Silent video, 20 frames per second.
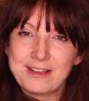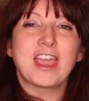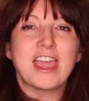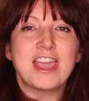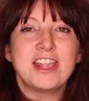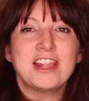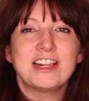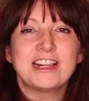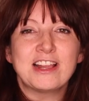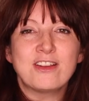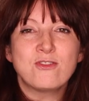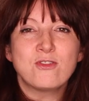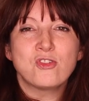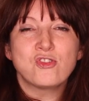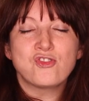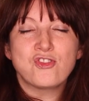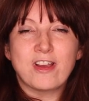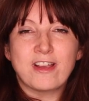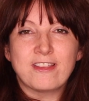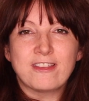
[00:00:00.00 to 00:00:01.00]
In general,
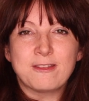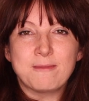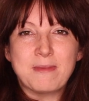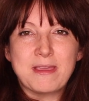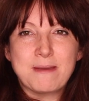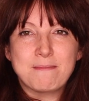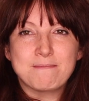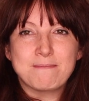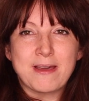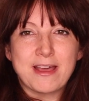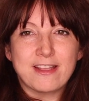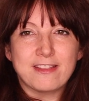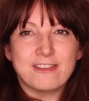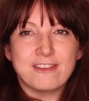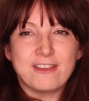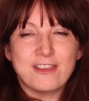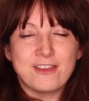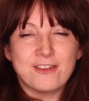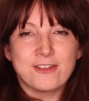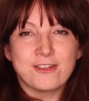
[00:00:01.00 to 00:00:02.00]
try and speak back
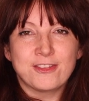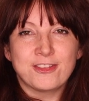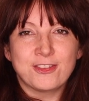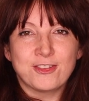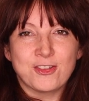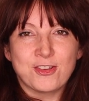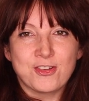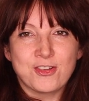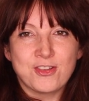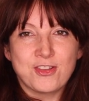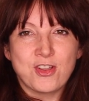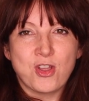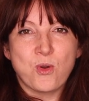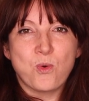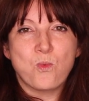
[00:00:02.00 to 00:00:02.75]
to your son